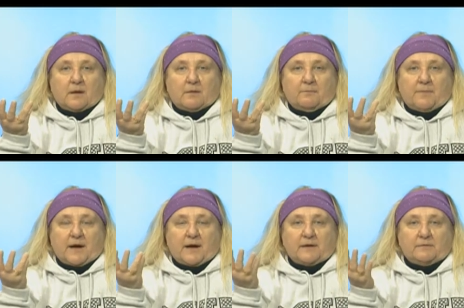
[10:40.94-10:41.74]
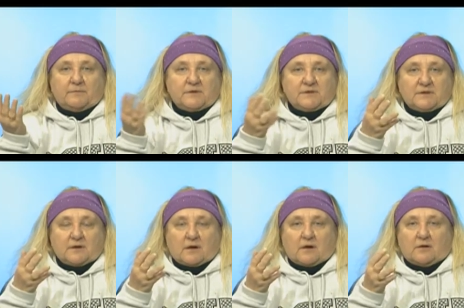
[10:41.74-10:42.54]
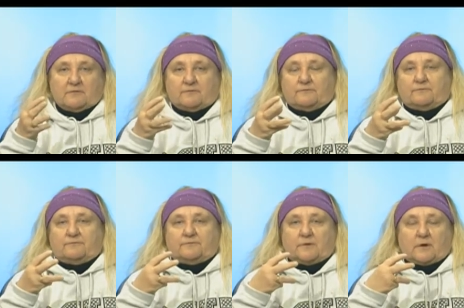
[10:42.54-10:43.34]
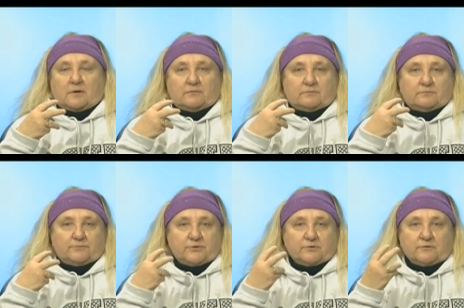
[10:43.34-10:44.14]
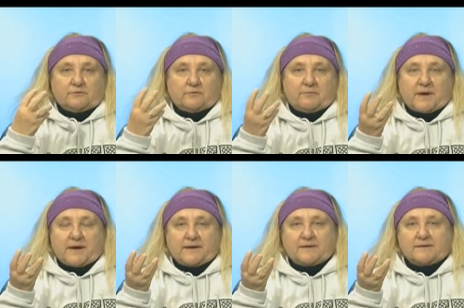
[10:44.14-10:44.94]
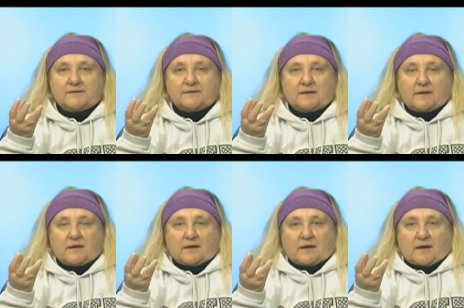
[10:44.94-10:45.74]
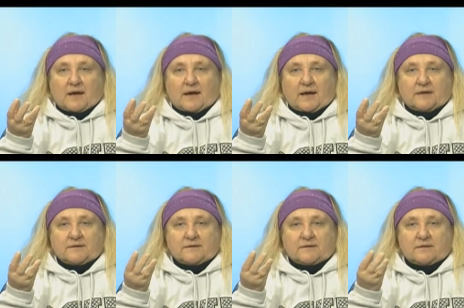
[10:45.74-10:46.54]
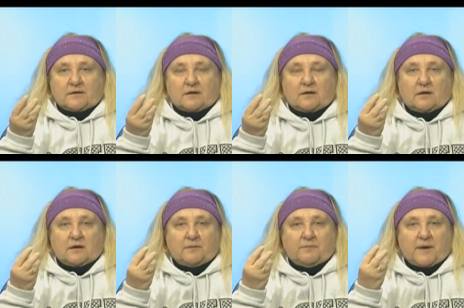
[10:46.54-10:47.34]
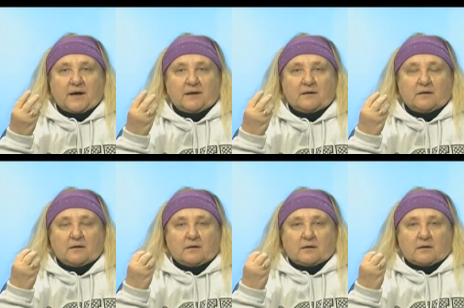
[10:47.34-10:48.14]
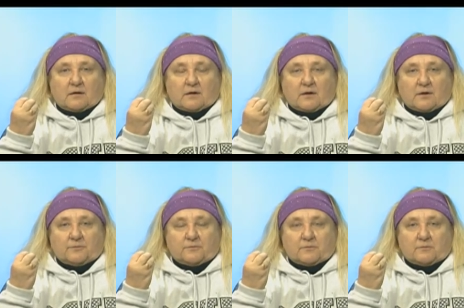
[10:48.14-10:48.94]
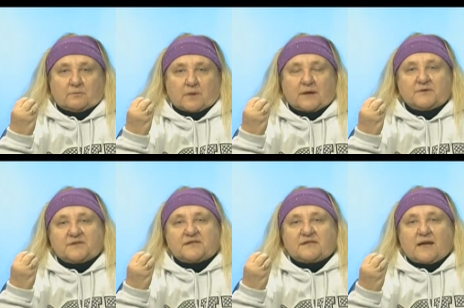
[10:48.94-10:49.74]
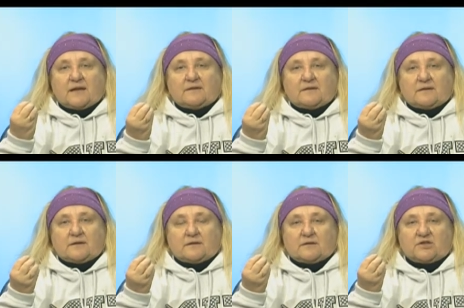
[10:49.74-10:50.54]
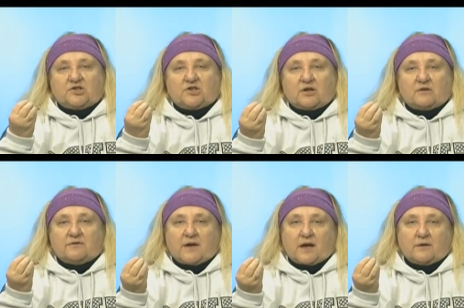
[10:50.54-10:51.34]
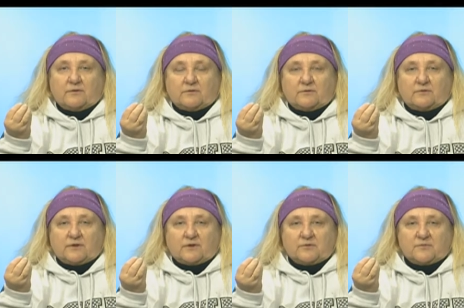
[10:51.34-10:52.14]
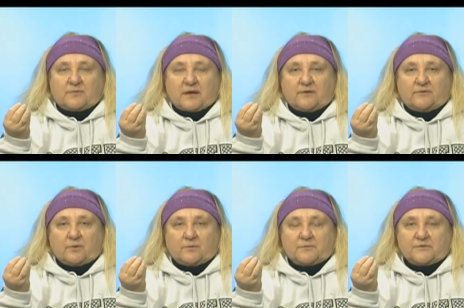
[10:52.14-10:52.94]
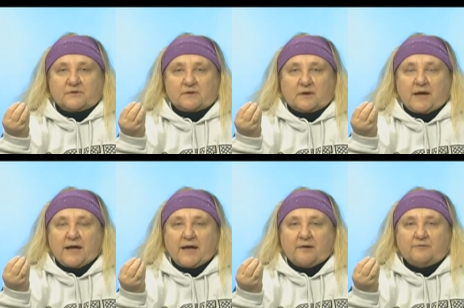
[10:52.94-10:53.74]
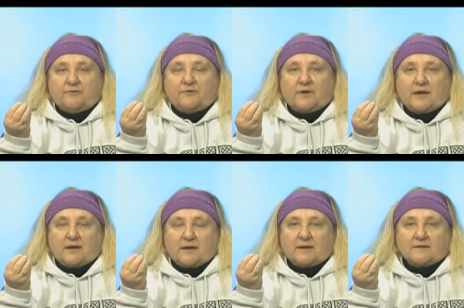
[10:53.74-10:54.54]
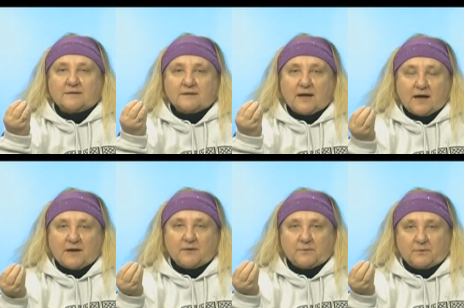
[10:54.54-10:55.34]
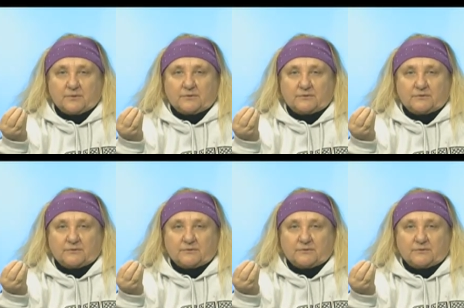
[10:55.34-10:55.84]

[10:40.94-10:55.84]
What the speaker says: by meeting of beautiful minds and by understanding the shared value that those platforms have for the entire world.